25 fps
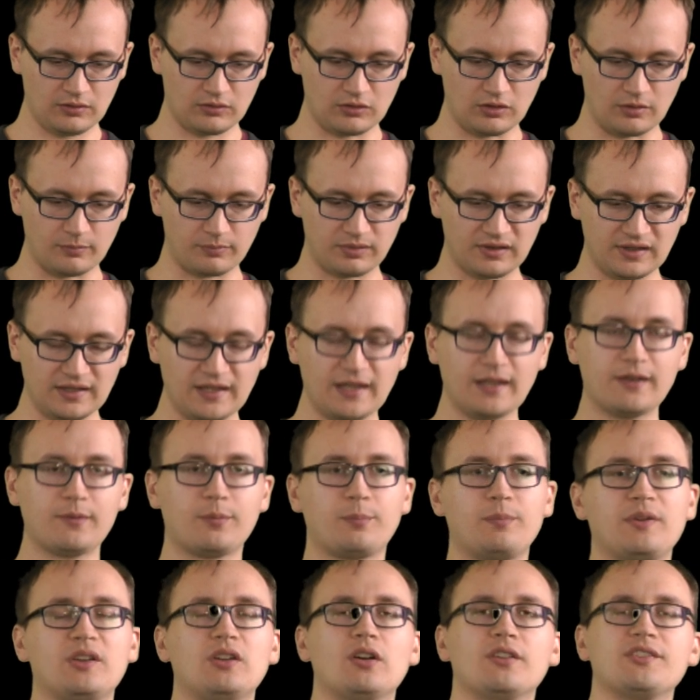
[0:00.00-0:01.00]

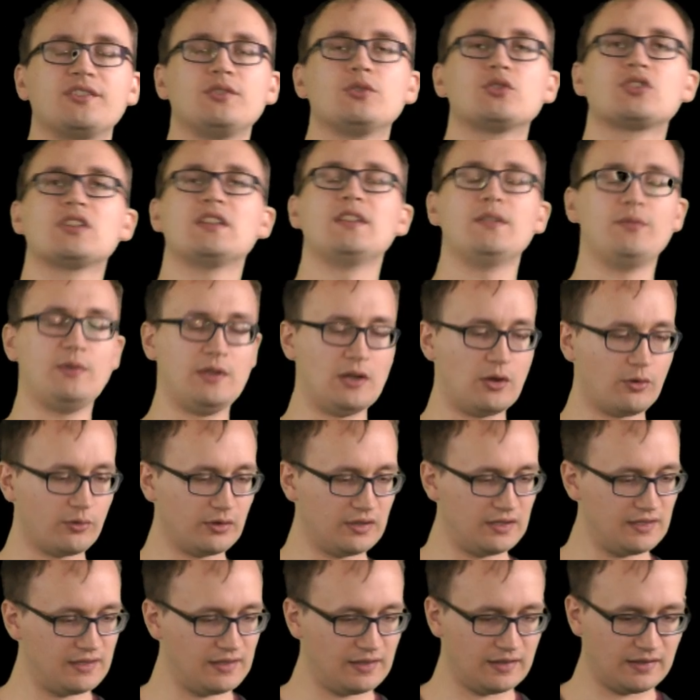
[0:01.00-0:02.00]
complete, because usually we
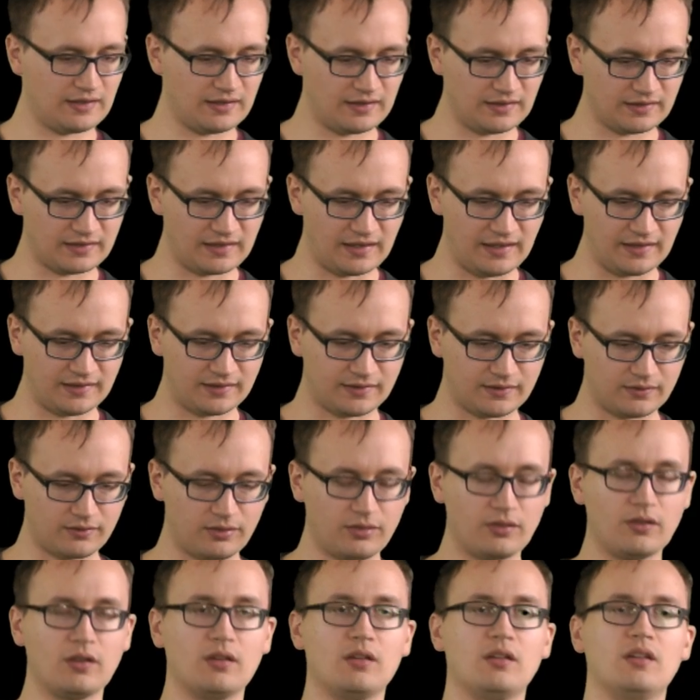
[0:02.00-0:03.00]
only get
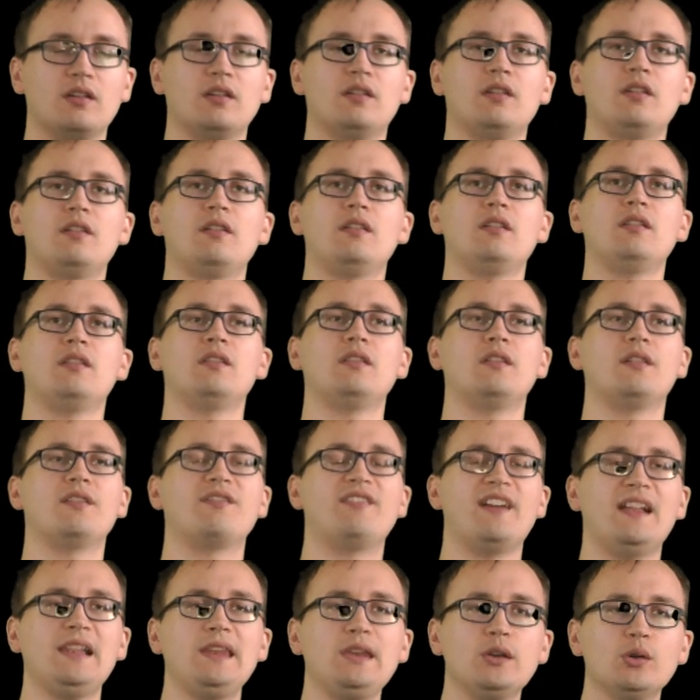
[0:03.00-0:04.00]
the
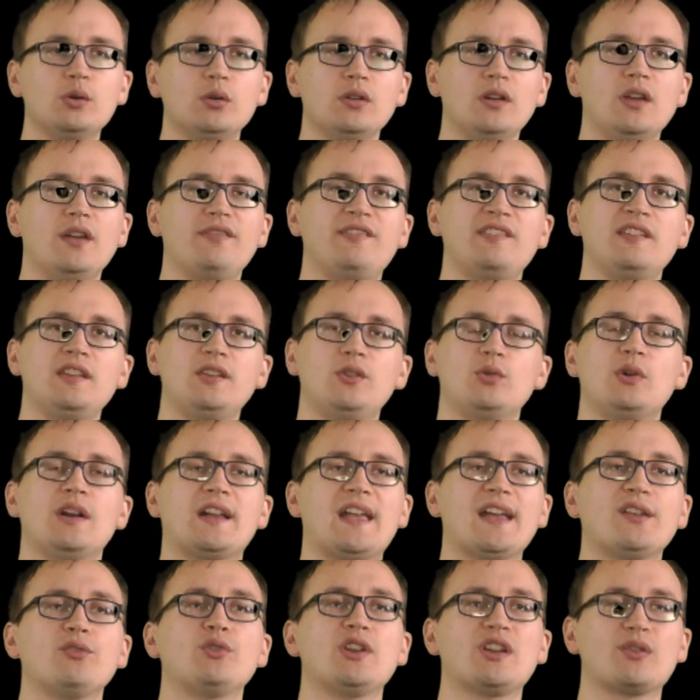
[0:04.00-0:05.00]
value if we do a
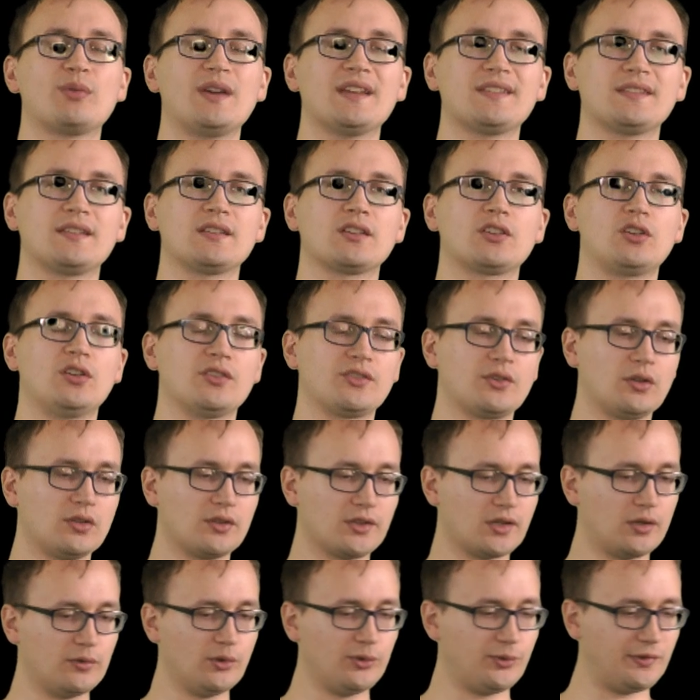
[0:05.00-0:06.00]
GET request on a console
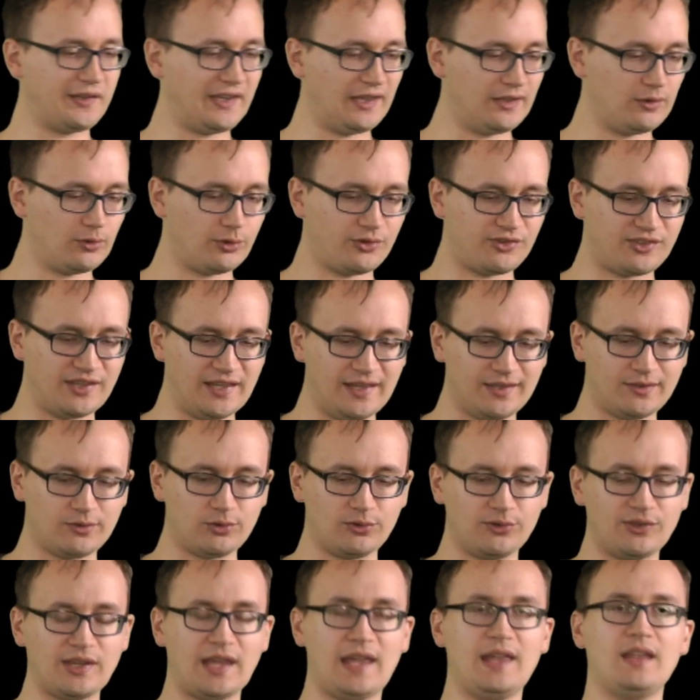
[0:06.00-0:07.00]
service. We can use that
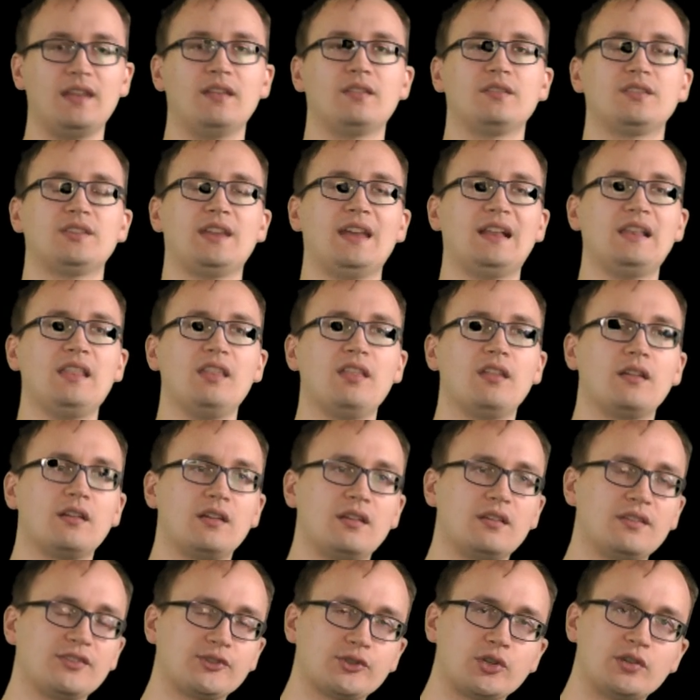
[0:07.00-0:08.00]
to tell
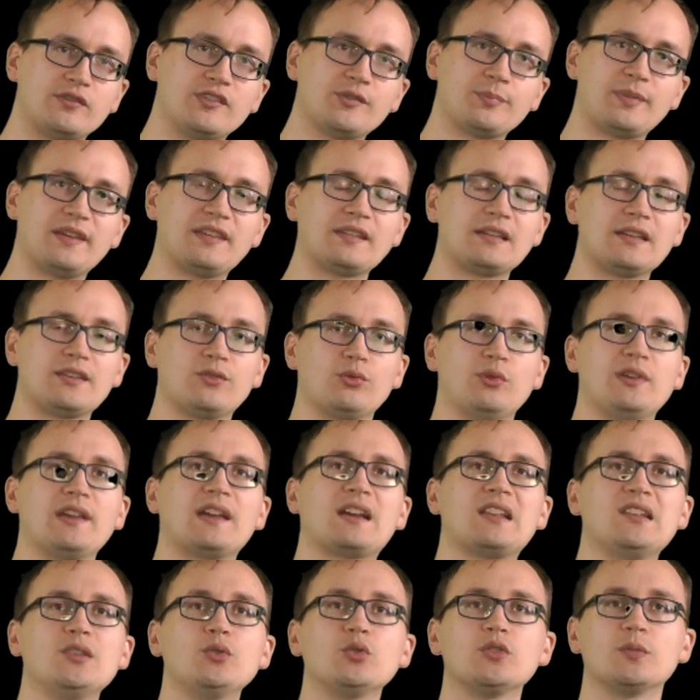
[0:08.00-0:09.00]
the service basically to
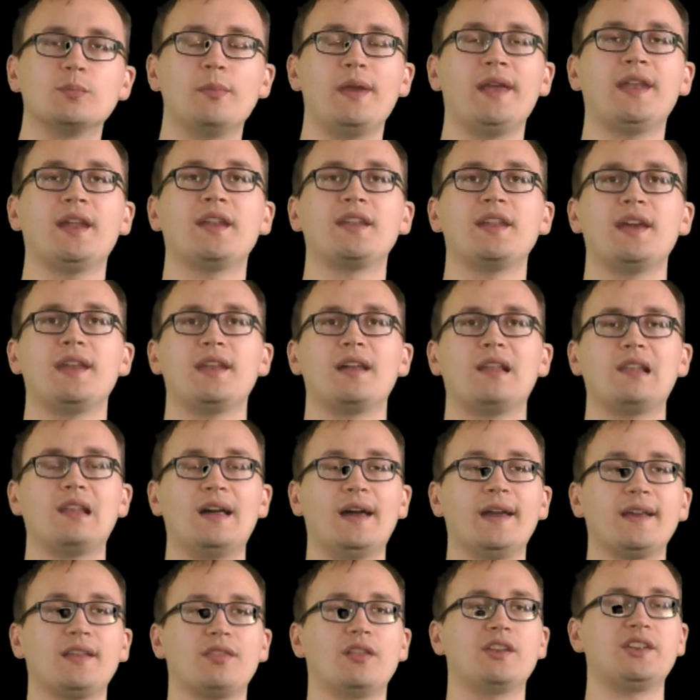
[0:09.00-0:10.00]
include metadata
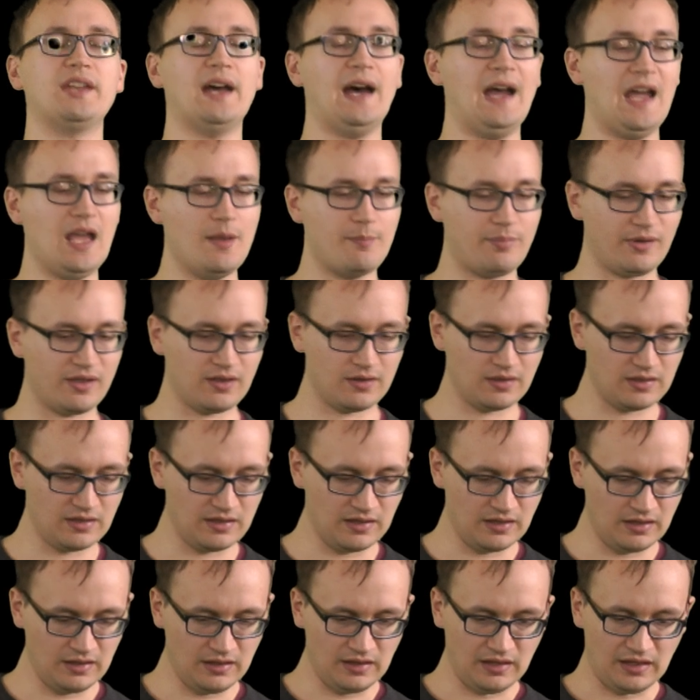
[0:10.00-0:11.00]
like the type.
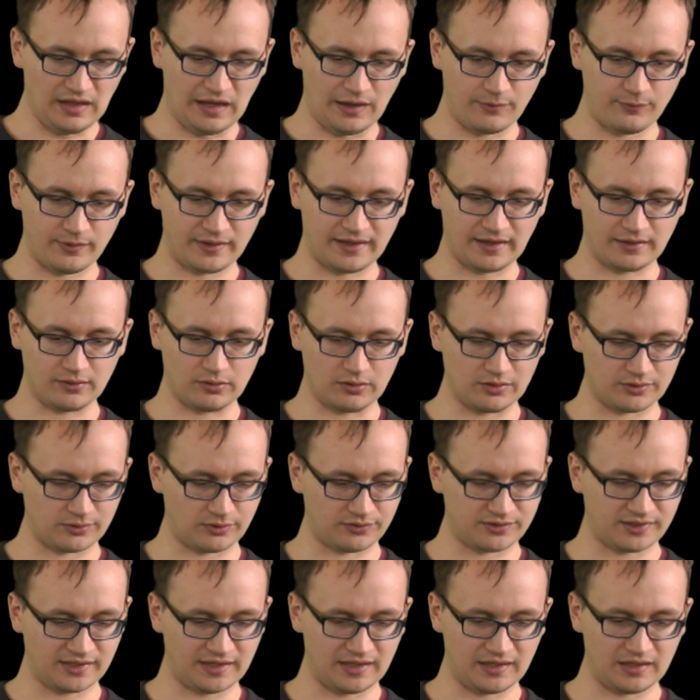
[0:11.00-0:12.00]
And we can also
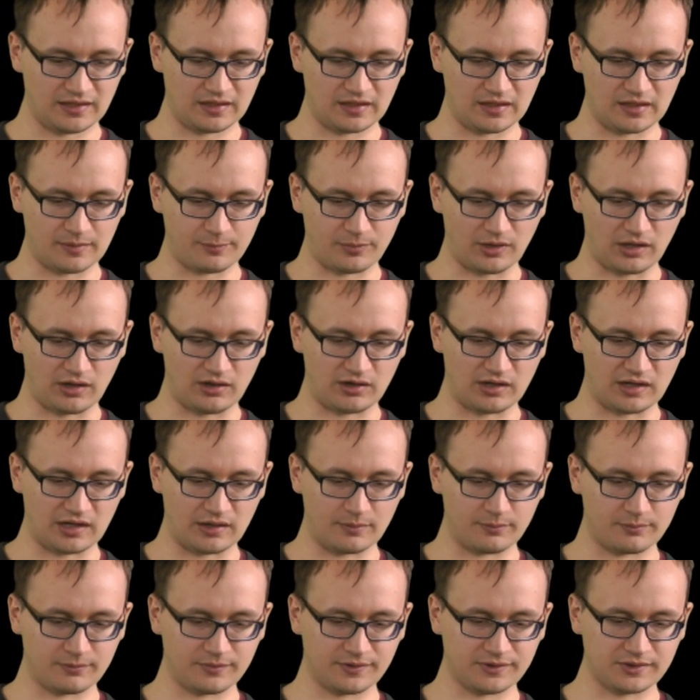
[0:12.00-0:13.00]
say
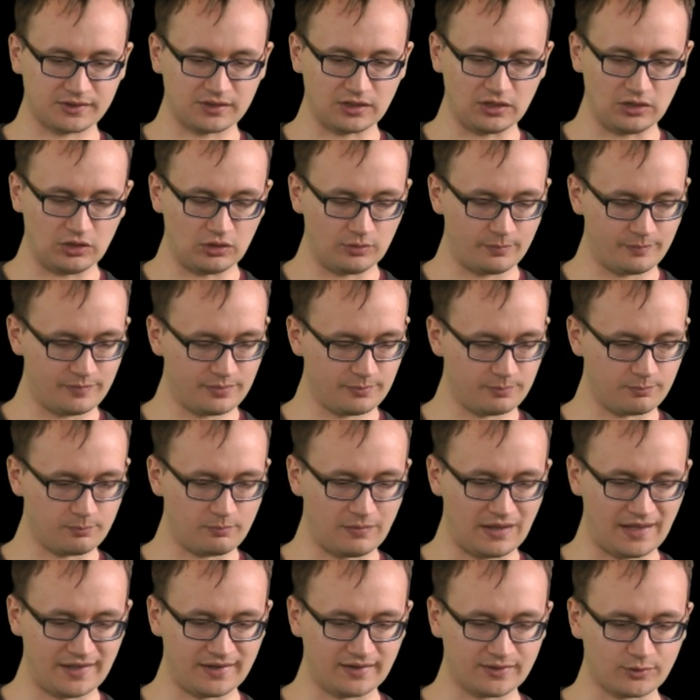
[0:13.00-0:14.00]
param scope
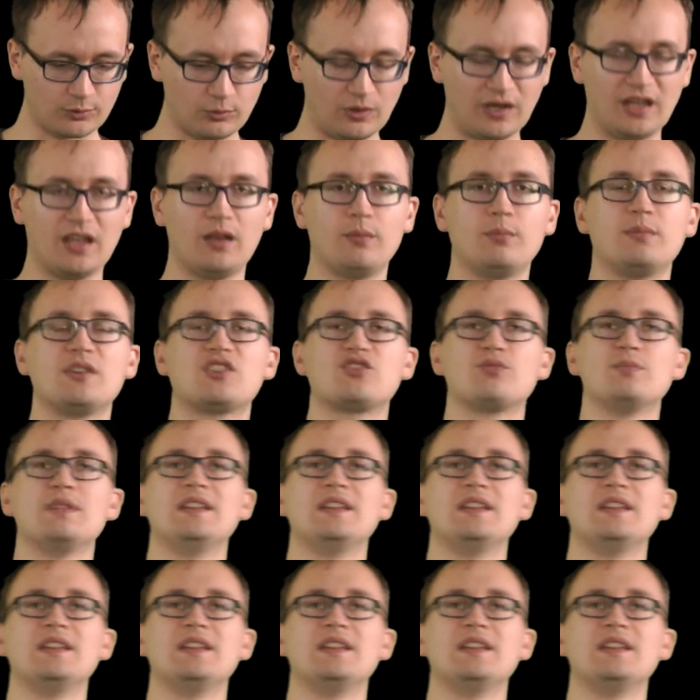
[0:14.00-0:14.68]
-1, which